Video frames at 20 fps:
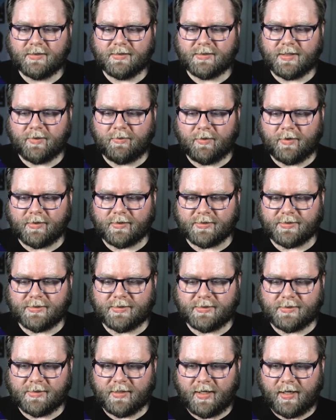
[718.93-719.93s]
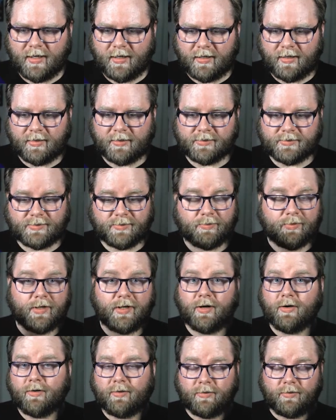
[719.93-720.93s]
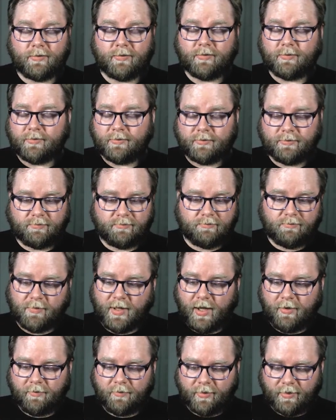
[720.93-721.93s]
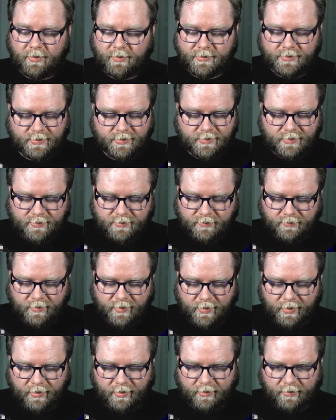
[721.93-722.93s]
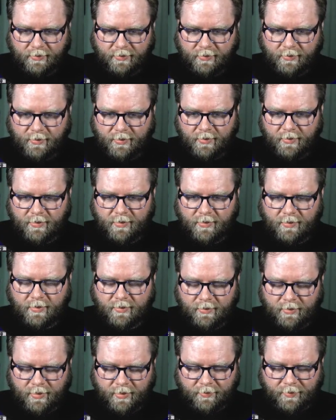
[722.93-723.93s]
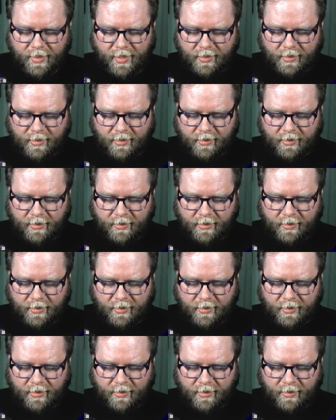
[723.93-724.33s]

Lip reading: That works. So we know that works. We can log back